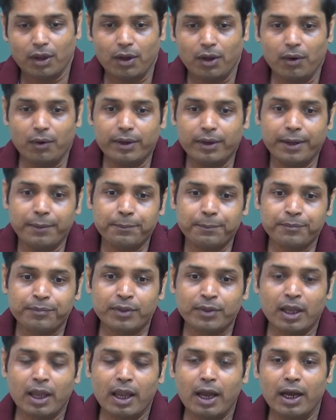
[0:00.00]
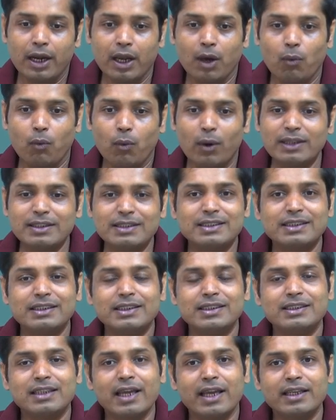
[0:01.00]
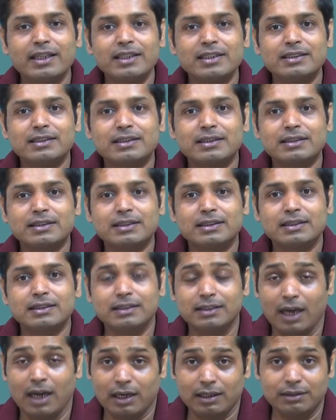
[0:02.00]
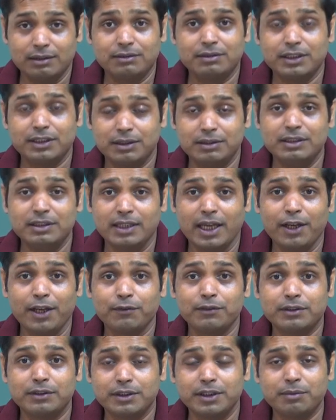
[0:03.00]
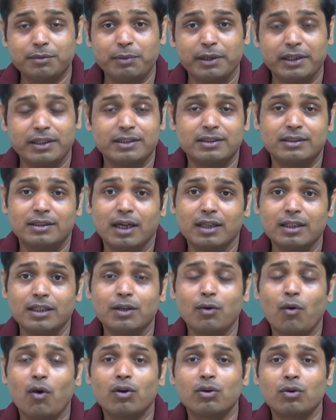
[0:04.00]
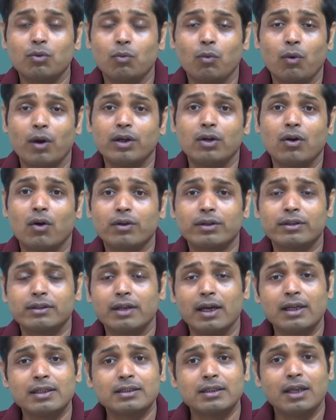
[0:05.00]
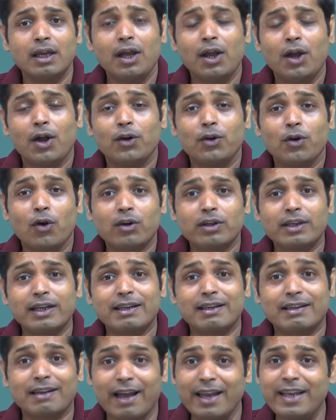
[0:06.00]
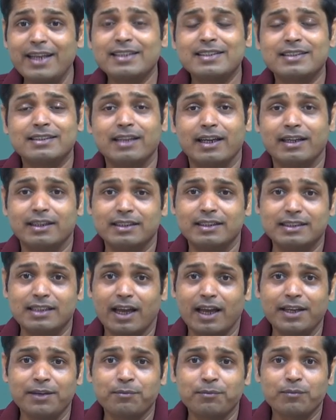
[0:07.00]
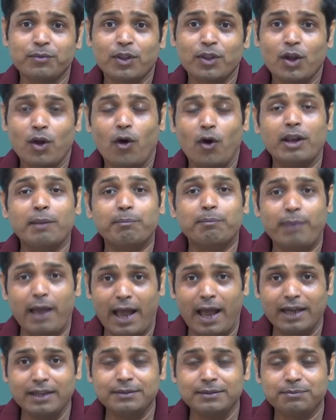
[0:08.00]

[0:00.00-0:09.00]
Okay, now once the design is done, design of the treatment is done, then what doctor does? Doctor writes that design on a pad,